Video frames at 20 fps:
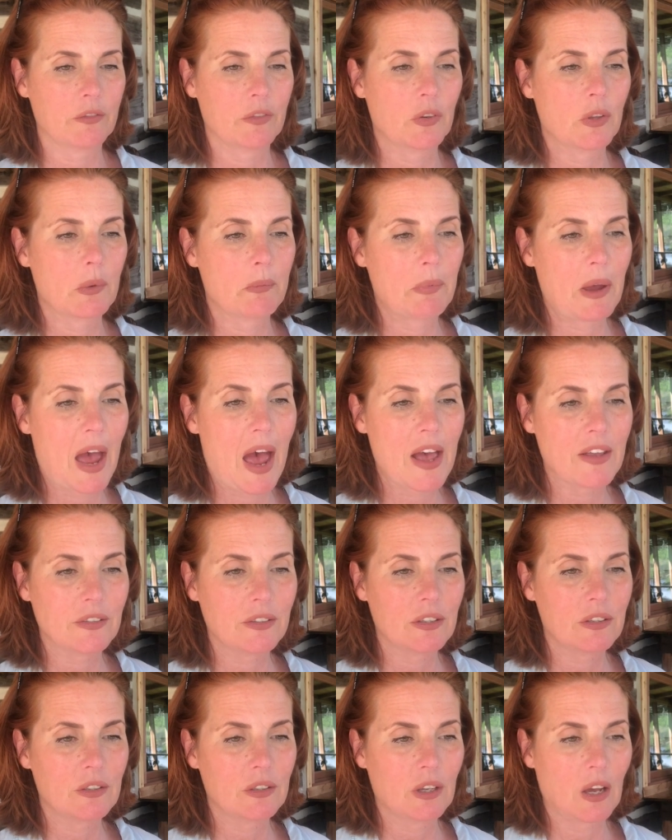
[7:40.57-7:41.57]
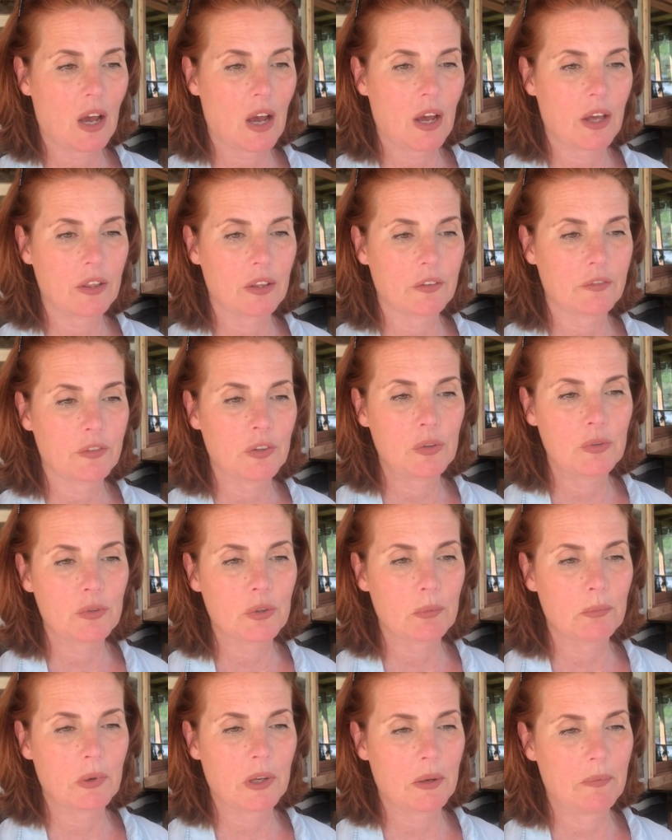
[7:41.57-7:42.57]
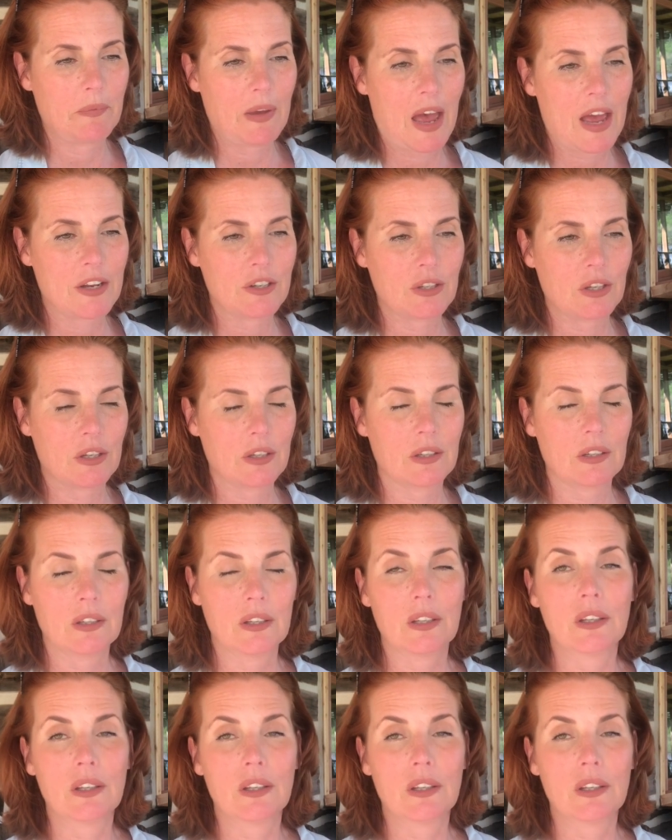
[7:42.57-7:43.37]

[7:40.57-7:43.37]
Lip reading: For the past is gone, the future but imagined.